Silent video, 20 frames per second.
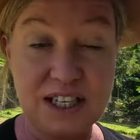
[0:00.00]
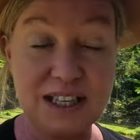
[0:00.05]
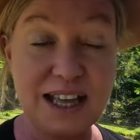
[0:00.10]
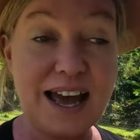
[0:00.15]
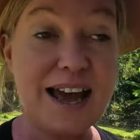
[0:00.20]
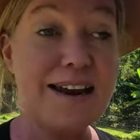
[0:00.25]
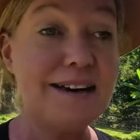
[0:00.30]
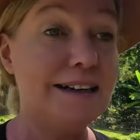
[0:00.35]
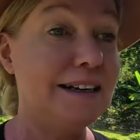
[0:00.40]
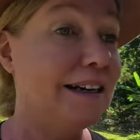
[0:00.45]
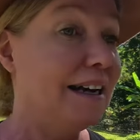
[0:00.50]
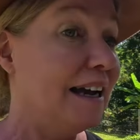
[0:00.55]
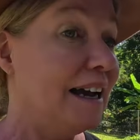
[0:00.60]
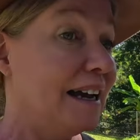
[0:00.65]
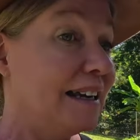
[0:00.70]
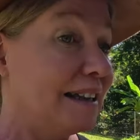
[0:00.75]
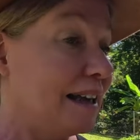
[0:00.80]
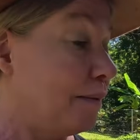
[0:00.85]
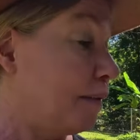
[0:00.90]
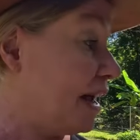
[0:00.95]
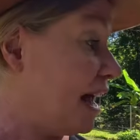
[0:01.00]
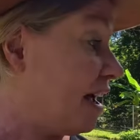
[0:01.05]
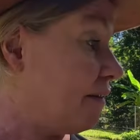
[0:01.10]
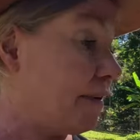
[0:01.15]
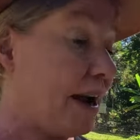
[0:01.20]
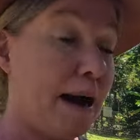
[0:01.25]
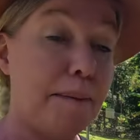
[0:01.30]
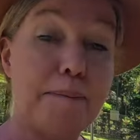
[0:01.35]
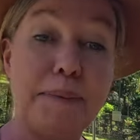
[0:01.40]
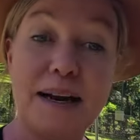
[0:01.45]
to that then we
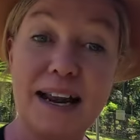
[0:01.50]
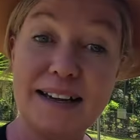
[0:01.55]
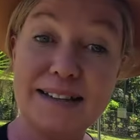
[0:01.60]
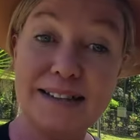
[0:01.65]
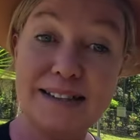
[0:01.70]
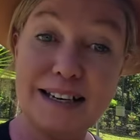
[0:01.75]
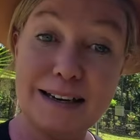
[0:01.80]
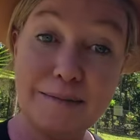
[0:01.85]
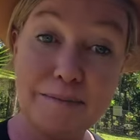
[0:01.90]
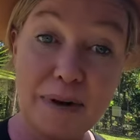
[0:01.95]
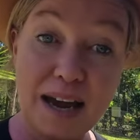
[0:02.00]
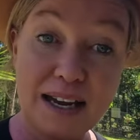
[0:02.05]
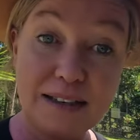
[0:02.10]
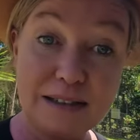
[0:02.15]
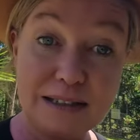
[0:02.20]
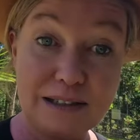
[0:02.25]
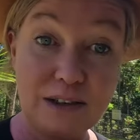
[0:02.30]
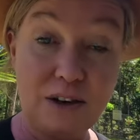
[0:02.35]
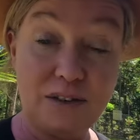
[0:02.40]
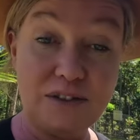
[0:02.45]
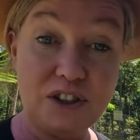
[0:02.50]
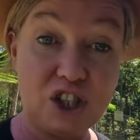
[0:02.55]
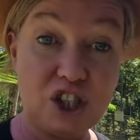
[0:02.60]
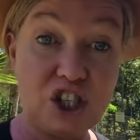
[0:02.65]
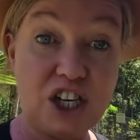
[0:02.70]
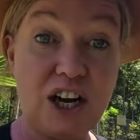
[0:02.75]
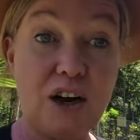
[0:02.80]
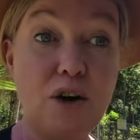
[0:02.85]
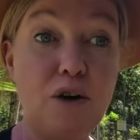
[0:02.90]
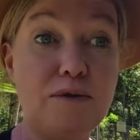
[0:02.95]
have our plastic mats on the
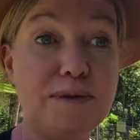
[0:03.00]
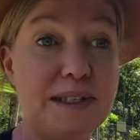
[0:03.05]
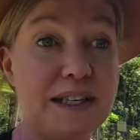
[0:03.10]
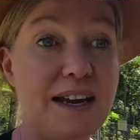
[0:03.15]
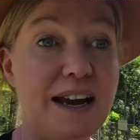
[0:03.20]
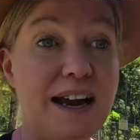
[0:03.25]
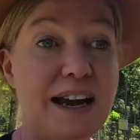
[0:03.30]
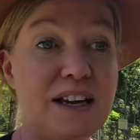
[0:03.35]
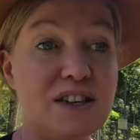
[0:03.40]
shelves